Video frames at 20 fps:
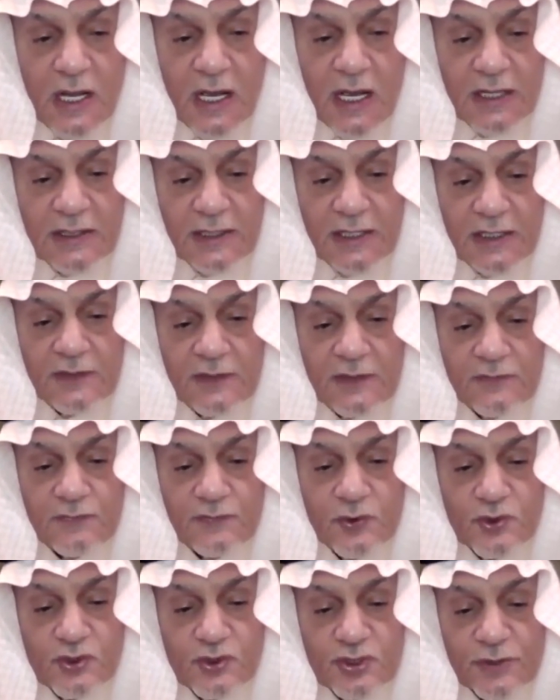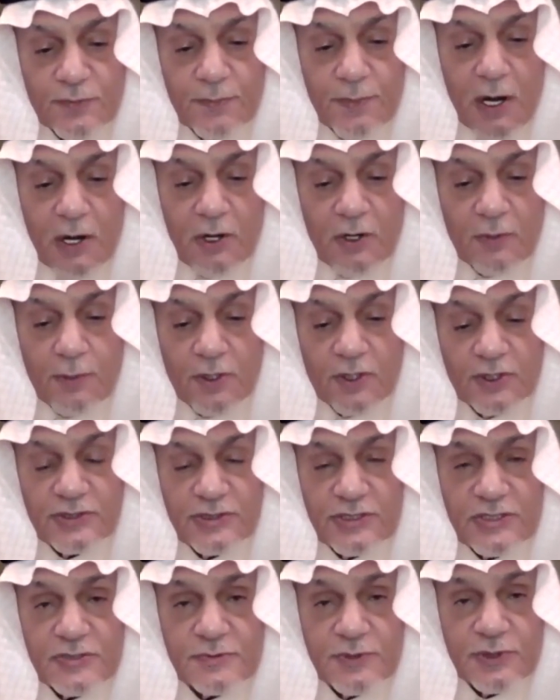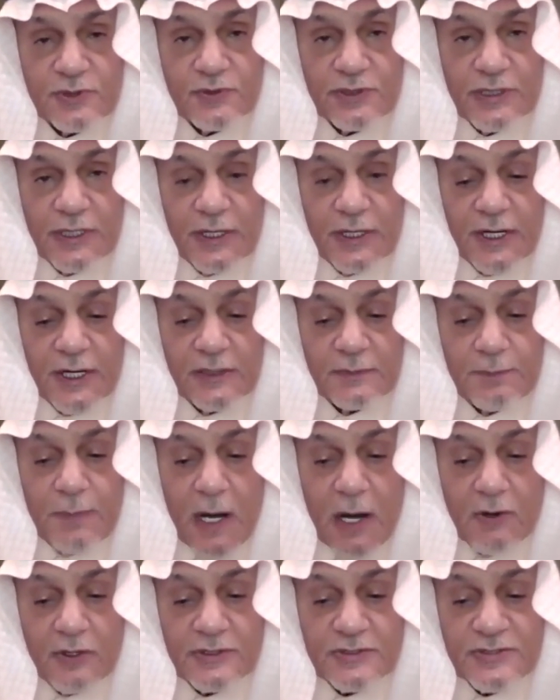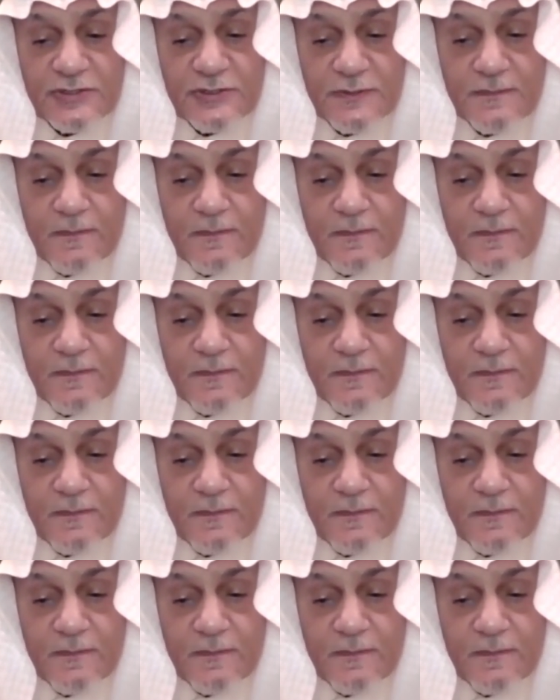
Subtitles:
and any future power politics between great powers.